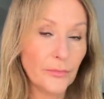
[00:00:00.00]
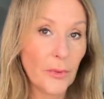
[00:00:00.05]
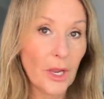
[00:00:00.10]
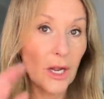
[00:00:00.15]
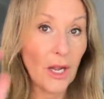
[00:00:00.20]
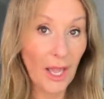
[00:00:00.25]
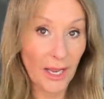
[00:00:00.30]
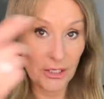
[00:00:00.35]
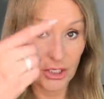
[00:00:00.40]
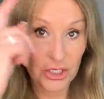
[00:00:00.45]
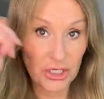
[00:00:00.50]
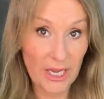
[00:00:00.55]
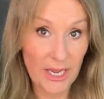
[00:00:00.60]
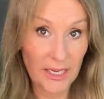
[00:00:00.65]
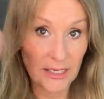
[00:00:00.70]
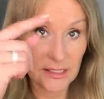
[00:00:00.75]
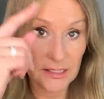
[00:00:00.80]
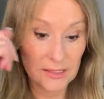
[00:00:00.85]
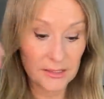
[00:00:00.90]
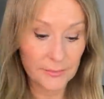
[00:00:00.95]
light
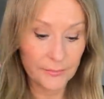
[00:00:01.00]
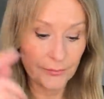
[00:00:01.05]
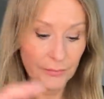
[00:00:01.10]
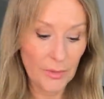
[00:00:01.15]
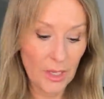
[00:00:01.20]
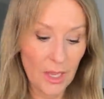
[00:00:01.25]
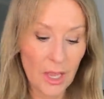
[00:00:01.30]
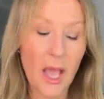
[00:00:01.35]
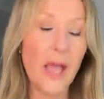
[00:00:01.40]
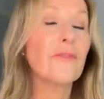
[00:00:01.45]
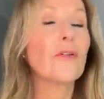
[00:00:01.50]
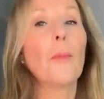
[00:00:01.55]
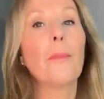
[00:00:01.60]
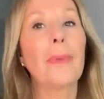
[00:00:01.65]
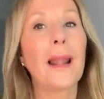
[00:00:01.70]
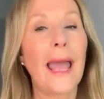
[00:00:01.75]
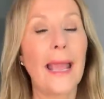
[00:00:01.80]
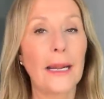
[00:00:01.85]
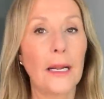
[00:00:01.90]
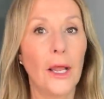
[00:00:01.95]
shades. I've got
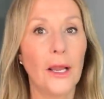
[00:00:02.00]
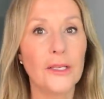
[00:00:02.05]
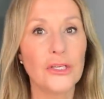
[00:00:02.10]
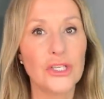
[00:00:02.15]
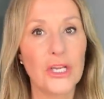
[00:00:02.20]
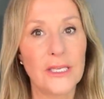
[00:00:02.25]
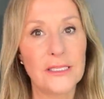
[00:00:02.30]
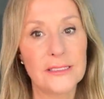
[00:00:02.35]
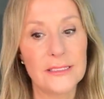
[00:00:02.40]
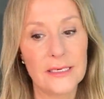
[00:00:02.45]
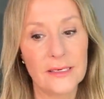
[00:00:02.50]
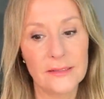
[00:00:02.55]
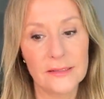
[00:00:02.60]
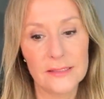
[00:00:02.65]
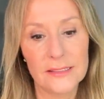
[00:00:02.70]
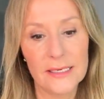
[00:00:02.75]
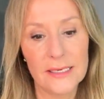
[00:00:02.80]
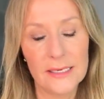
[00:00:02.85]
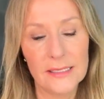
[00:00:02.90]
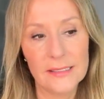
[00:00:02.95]
black light shades
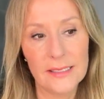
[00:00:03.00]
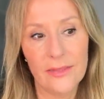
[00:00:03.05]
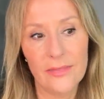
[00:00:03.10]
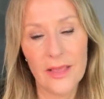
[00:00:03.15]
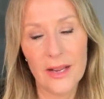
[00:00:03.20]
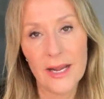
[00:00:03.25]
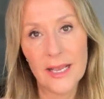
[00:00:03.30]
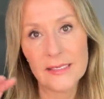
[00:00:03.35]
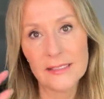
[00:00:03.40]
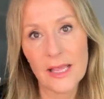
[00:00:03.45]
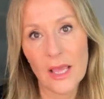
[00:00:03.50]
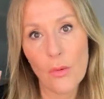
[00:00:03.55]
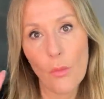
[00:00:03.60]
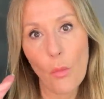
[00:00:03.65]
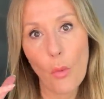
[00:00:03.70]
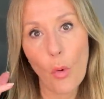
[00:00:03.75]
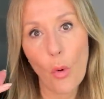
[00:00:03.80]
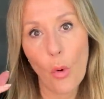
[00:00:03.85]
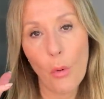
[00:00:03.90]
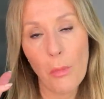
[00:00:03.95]
downstairs. And then as they
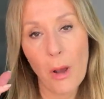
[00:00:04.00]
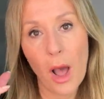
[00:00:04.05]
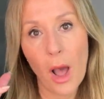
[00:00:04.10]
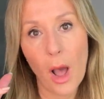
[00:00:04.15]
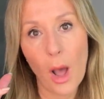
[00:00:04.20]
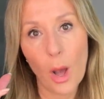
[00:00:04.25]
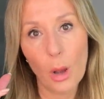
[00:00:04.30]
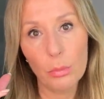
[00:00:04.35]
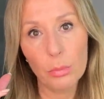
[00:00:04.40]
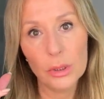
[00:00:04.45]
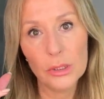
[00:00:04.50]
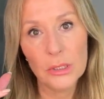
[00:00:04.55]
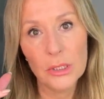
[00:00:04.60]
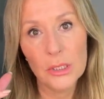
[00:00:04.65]
warm up,